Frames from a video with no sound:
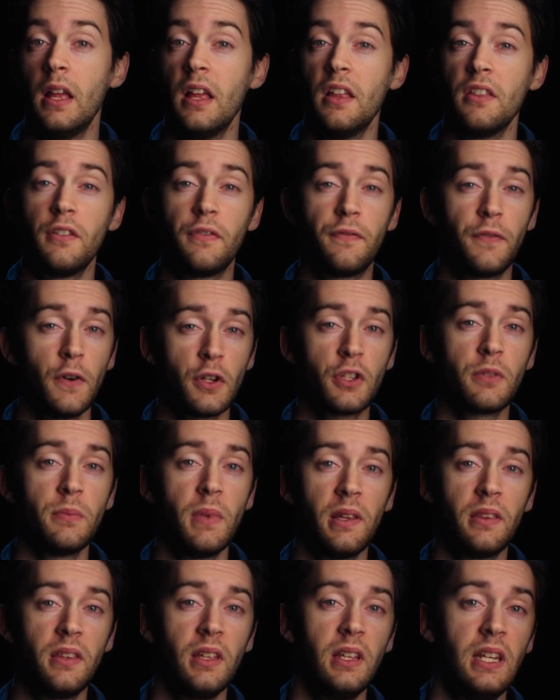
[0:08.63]
The first
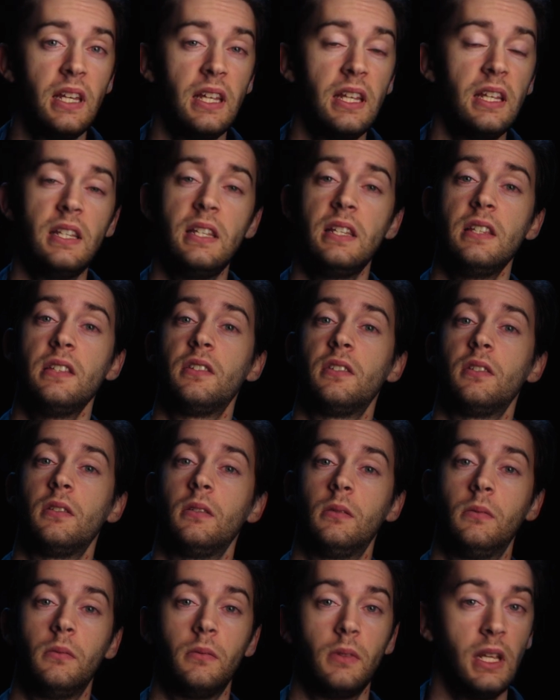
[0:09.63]
method
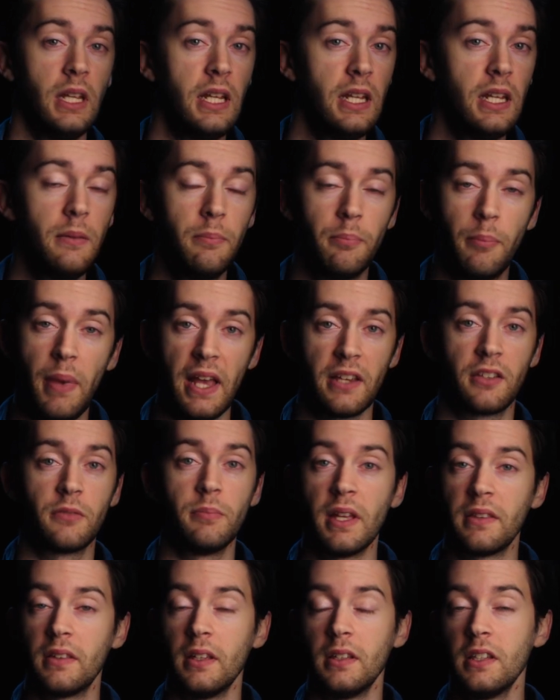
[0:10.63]
is the best
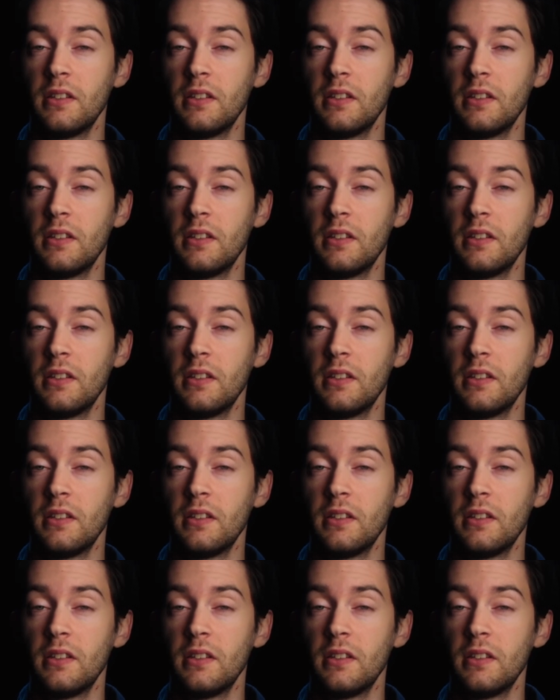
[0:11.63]
method.